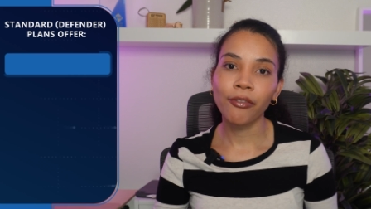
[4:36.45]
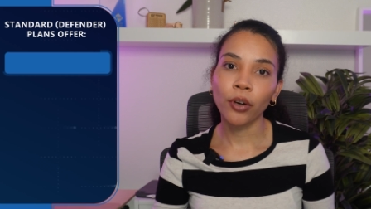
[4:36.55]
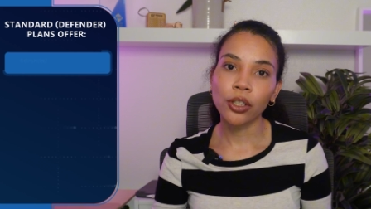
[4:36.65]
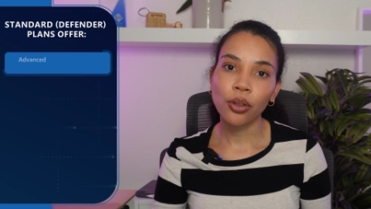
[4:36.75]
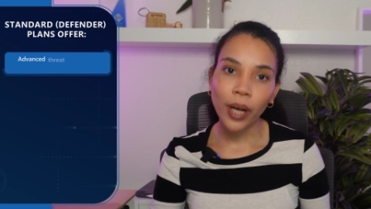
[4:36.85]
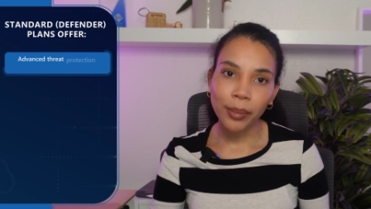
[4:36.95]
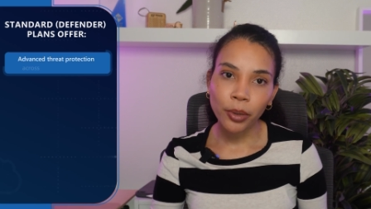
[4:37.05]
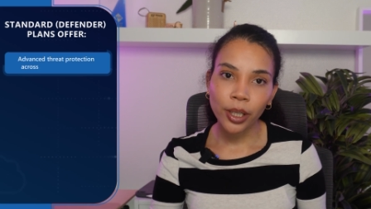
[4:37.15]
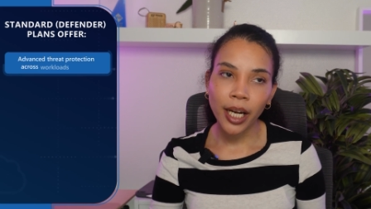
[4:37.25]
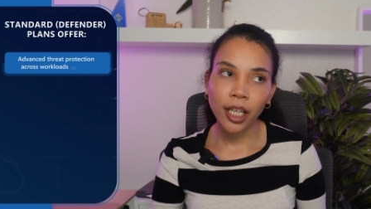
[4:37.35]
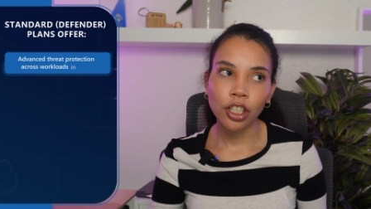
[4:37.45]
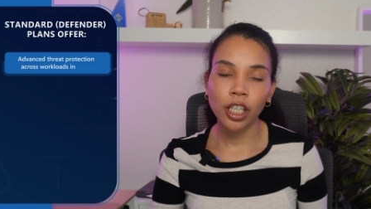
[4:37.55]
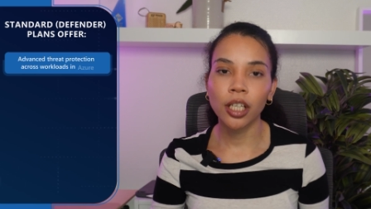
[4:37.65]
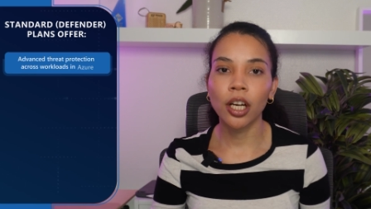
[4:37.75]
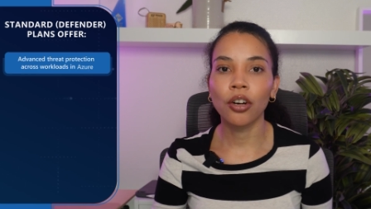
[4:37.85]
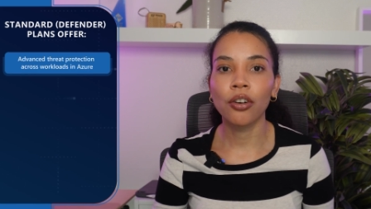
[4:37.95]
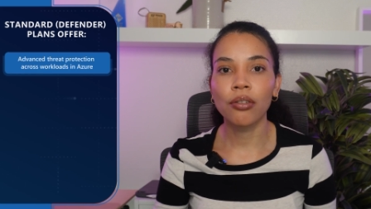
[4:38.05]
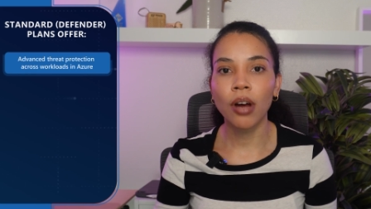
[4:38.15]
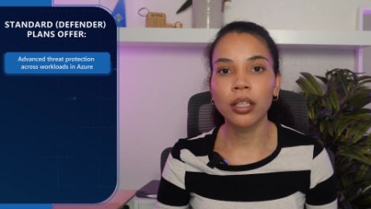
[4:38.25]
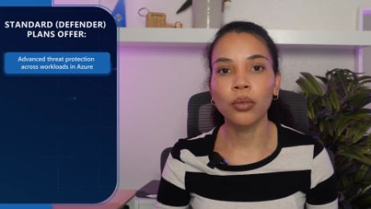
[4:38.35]
advanced threat protection
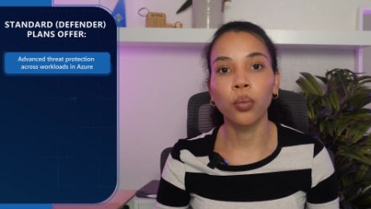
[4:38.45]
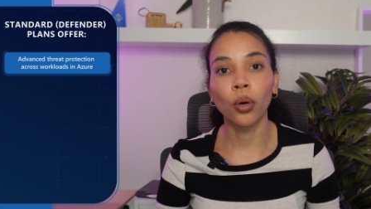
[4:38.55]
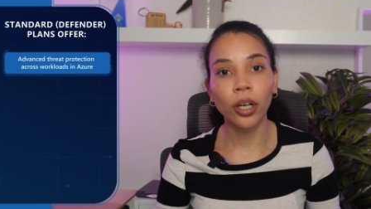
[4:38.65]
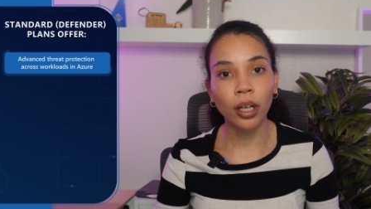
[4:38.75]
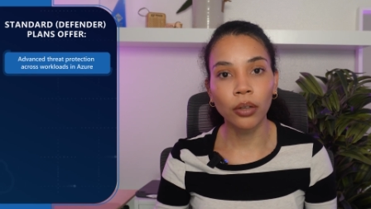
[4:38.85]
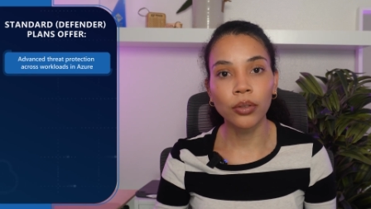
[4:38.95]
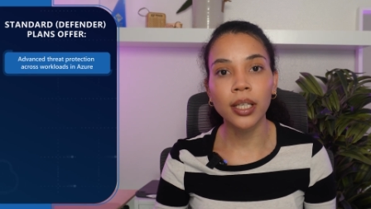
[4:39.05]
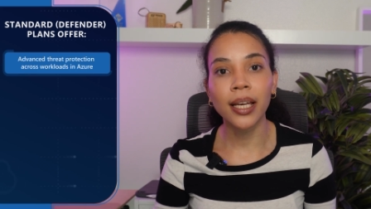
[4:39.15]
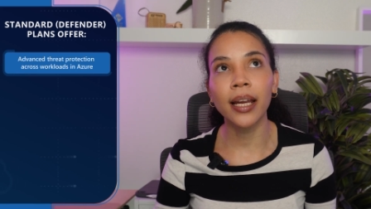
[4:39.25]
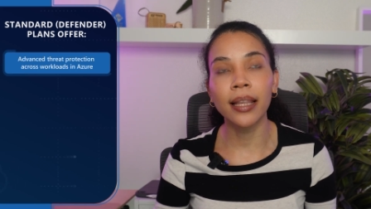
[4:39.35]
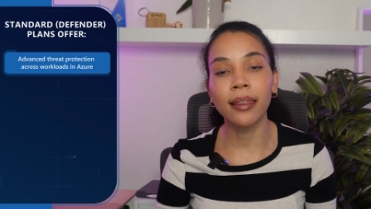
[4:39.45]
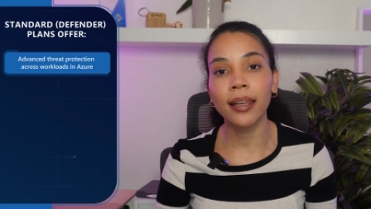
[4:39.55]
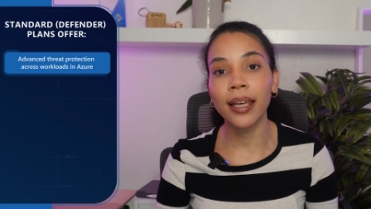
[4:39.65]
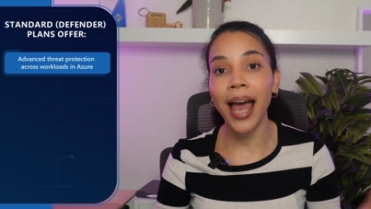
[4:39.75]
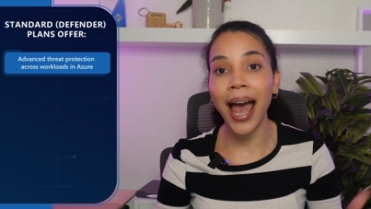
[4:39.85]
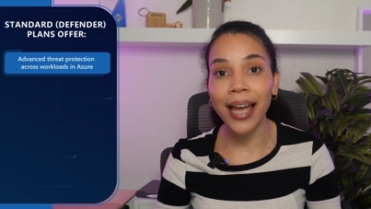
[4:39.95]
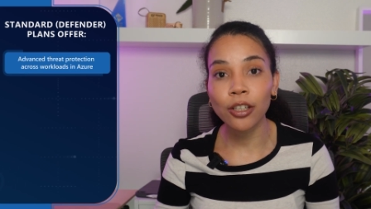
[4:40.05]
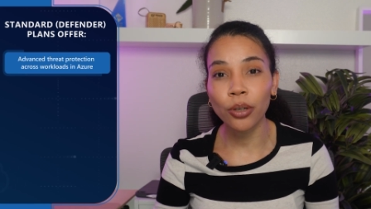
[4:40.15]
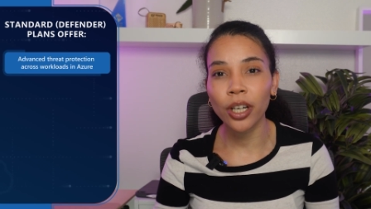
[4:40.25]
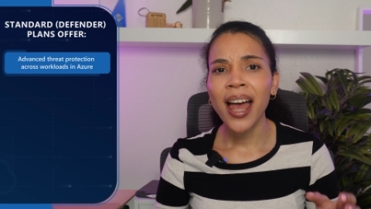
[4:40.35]
across workloads in the
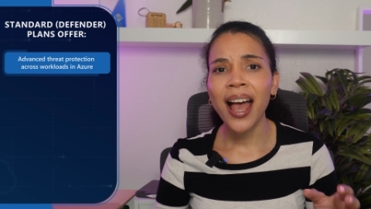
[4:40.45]
Azure,